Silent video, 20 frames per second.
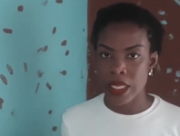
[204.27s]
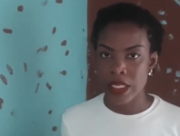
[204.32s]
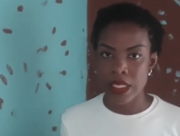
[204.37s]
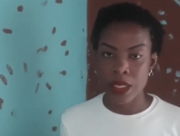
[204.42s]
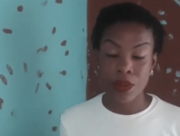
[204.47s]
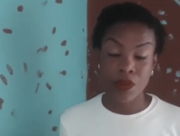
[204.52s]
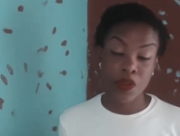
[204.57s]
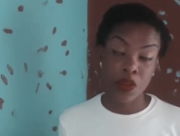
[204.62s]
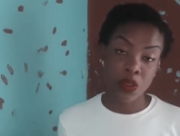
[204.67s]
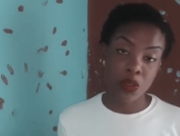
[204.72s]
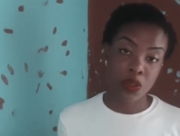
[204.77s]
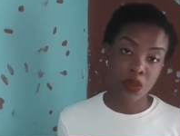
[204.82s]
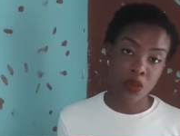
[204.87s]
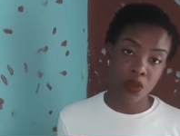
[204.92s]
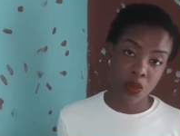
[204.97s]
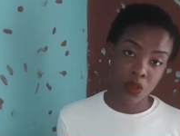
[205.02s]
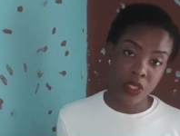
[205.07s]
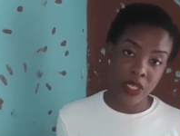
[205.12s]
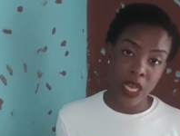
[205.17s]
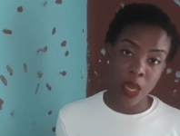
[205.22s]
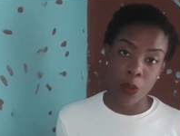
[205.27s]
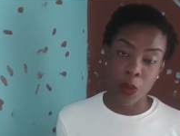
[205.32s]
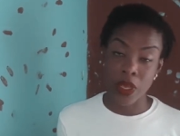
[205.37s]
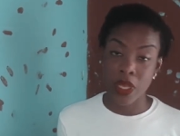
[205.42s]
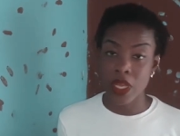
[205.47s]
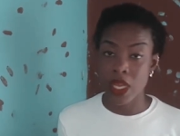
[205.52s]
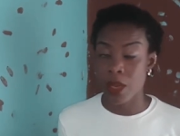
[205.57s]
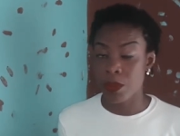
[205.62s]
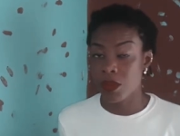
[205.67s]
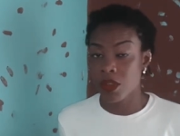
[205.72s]
Except you don't to go that
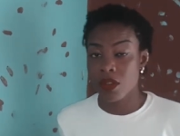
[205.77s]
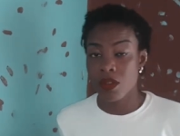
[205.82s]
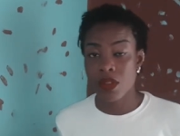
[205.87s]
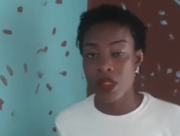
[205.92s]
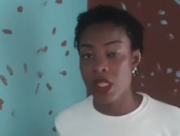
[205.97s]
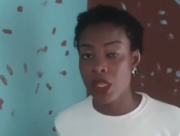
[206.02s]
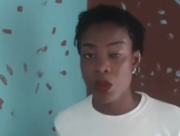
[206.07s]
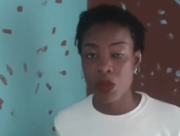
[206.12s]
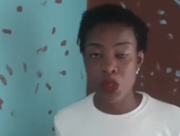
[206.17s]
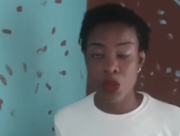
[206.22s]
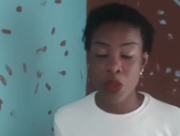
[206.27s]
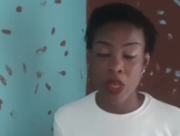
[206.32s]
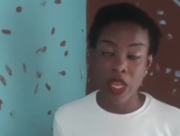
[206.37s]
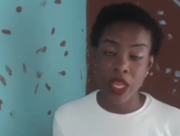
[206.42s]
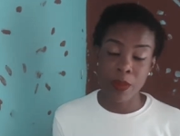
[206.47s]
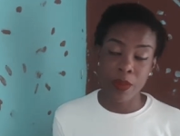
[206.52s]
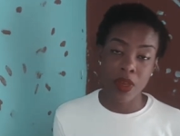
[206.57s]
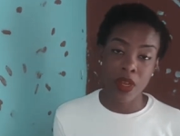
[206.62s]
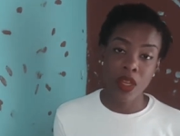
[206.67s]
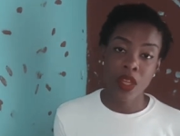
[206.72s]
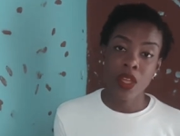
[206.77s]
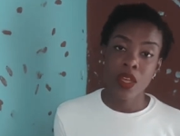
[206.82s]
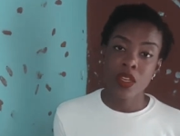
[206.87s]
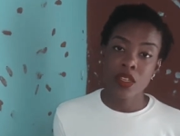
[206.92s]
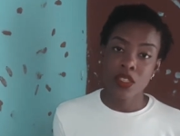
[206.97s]
way, I'm not going to say which way, but